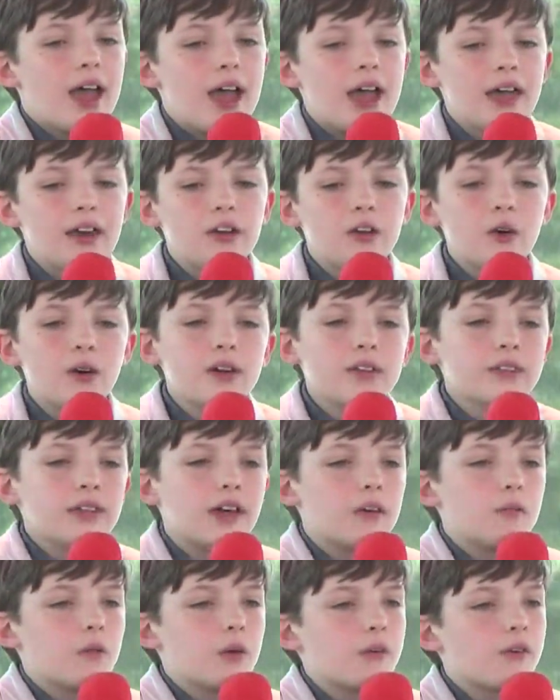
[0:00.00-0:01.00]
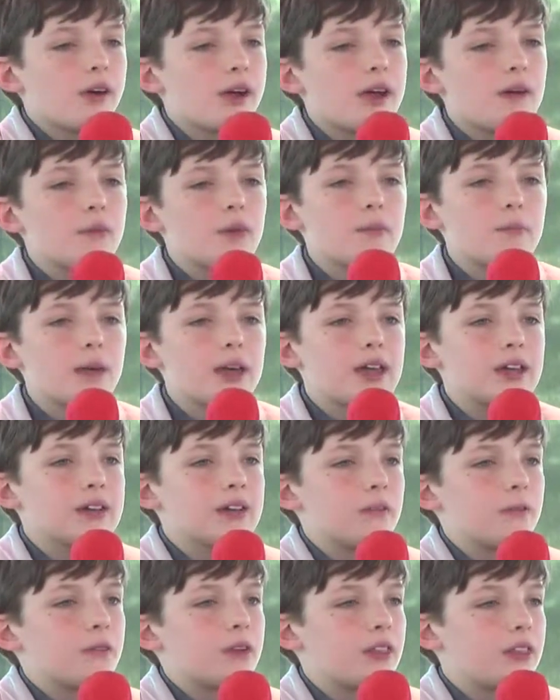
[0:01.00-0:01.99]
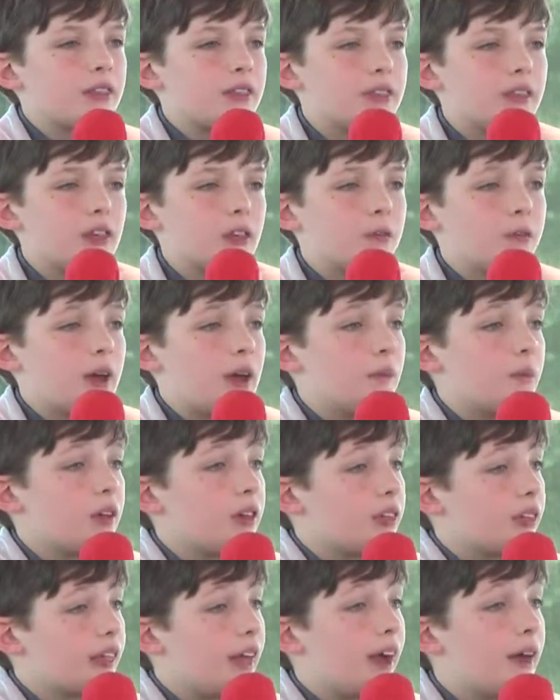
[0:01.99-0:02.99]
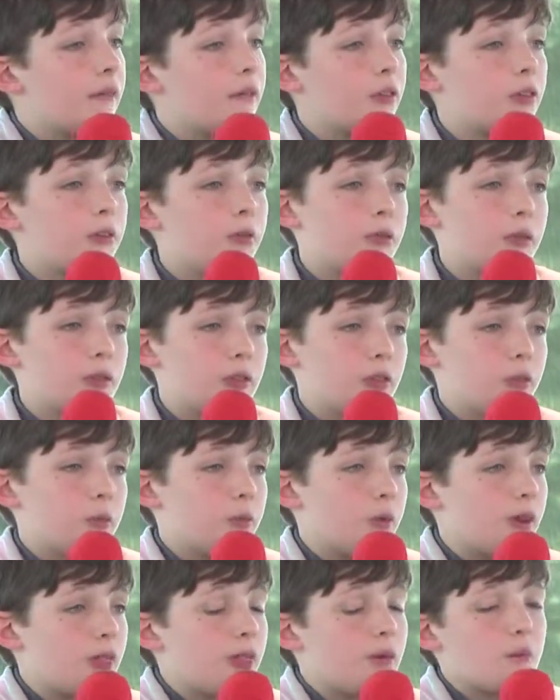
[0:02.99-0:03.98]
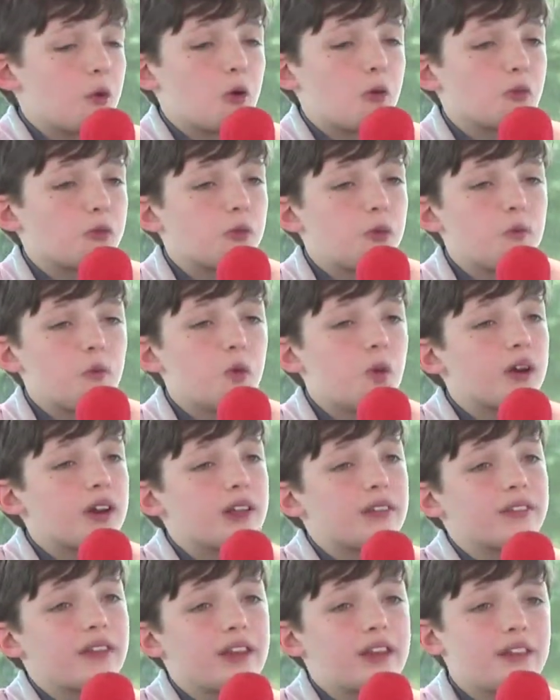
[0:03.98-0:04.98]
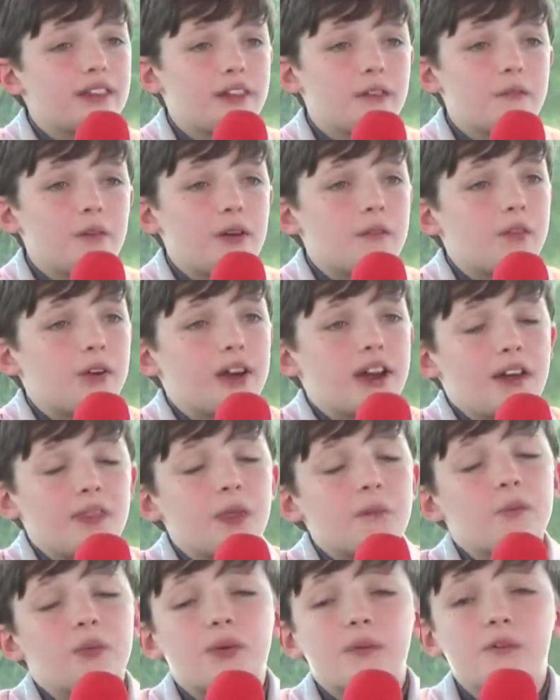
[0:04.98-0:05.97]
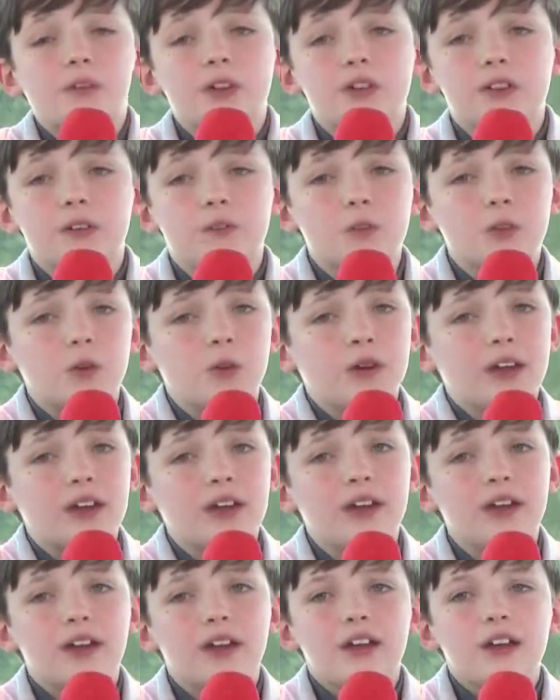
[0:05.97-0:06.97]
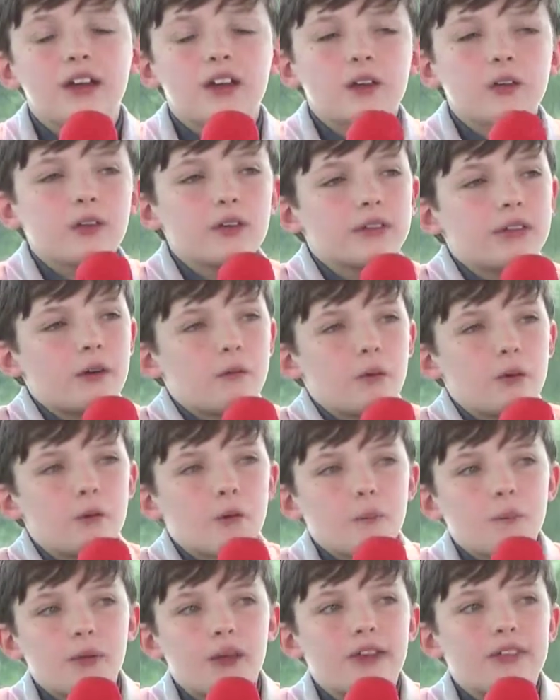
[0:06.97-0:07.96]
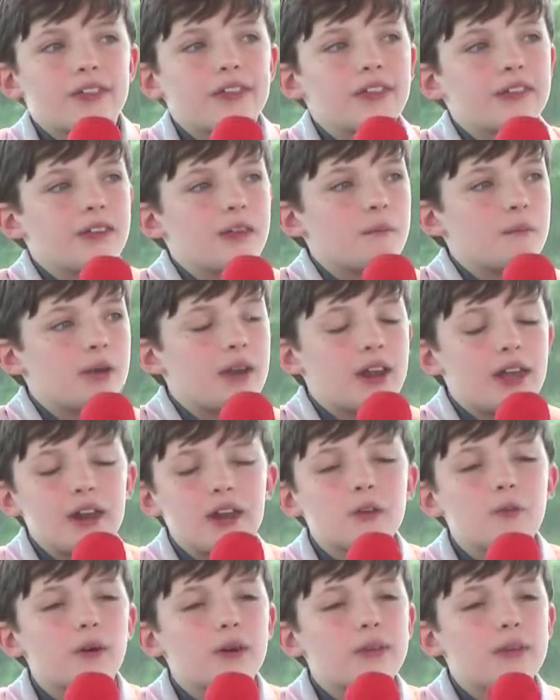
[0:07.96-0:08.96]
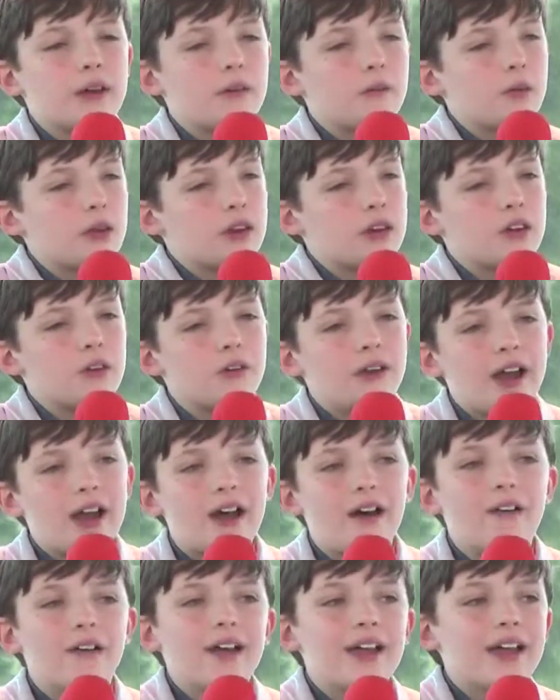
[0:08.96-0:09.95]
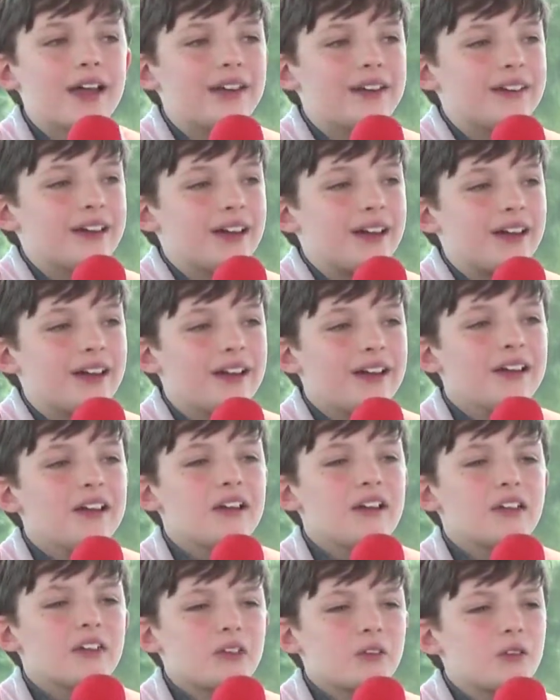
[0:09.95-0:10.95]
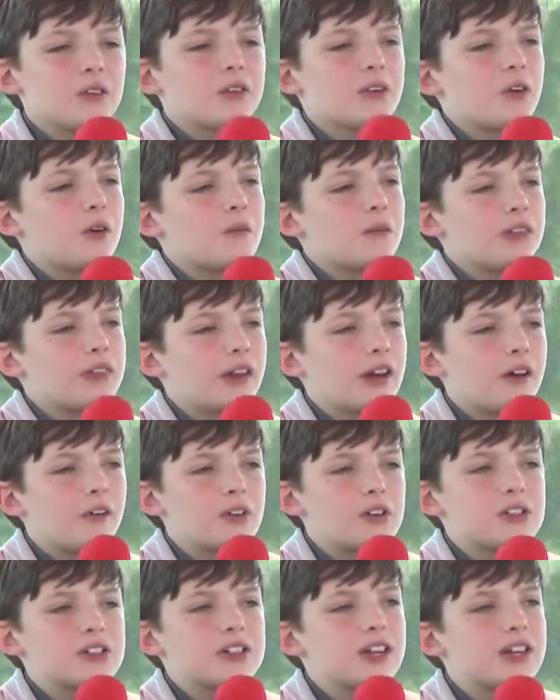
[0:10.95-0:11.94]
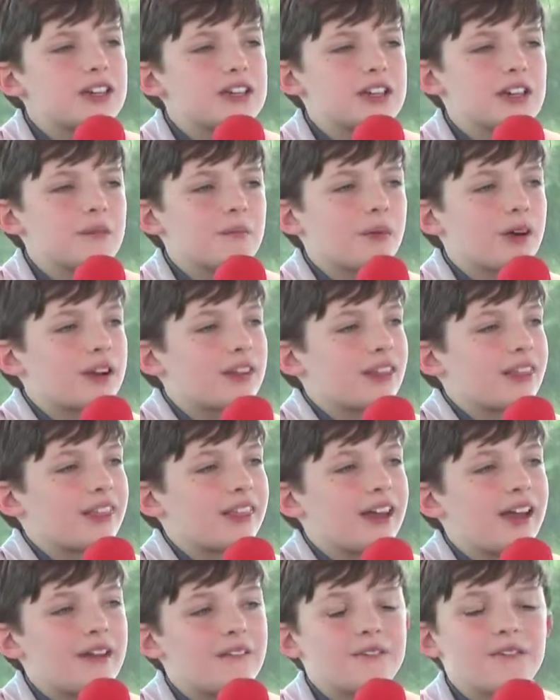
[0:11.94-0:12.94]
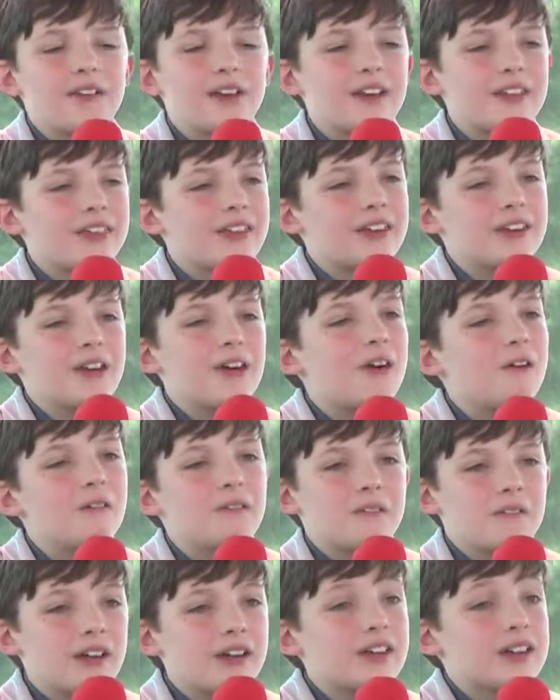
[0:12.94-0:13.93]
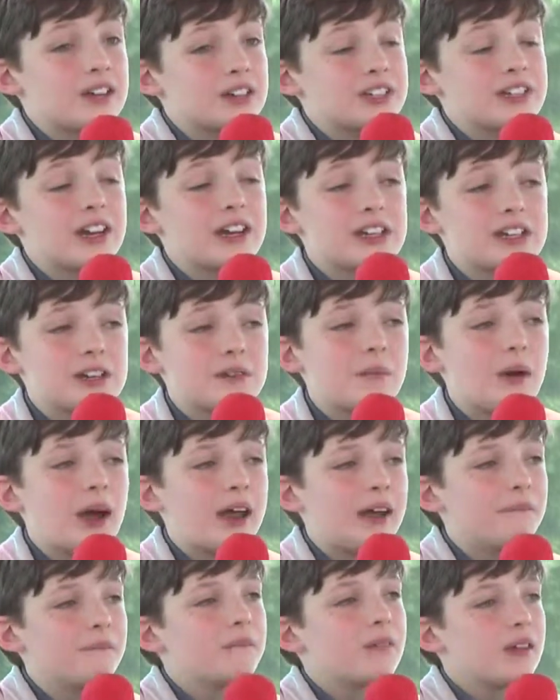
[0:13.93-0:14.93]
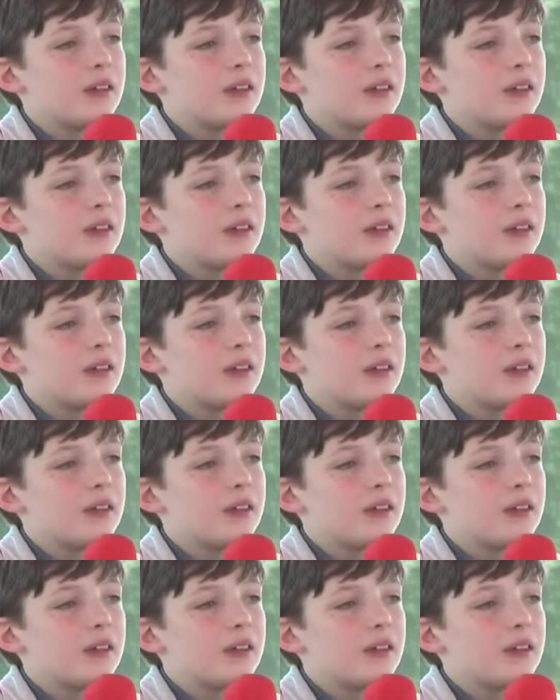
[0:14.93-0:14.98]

And knowing that we were able to make a difference in these families' lives was one of the most rewarding things I've ever had the privilege of doing. Knowing that we were blessing them in any way that we knew how. And someone told me that I was changing Braden's life, and I said, no, he's changing mine.